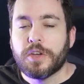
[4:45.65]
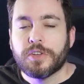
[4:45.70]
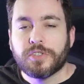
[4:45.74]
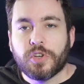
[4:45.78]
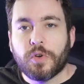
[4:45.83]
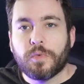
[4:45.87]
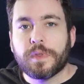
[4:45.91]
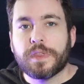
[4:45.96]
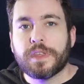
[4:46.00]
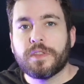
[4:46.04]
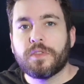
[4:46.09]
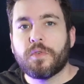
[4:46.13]
So
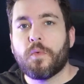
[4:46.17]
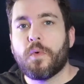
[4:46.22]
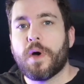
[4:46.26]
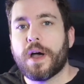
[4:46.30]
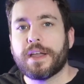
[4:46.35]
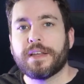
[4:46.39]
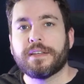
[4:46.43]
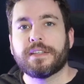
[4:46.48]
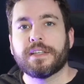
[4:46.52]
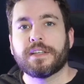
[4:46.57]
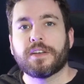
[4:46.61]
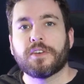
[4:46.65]
within the
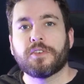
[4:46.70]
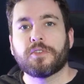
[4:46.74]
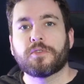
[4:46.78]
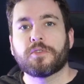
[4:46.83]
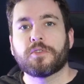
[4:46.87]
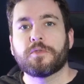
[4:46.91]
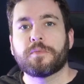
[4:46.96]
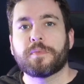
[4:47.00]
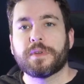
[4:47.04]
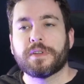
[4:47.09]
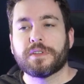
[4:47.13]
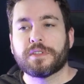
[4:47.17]
White Dingo
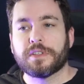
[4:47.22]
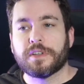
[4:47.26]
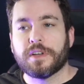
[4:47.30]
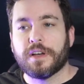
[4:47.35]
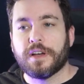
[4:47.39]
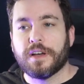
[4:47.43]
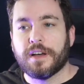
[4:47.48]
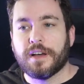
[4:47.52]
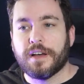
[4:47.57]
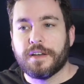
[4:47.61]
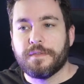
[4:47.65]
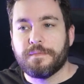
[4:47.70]
group is
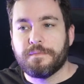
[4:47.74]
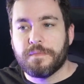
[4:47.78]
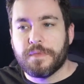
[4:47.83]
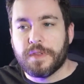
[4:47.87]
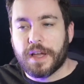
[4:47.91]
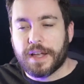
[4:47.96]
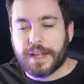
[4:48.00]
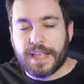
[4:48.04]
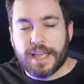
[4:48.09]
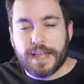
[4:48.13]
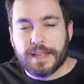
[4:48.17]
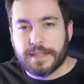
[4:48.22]
uh, uh
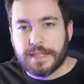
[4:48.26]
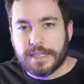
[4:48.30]
again,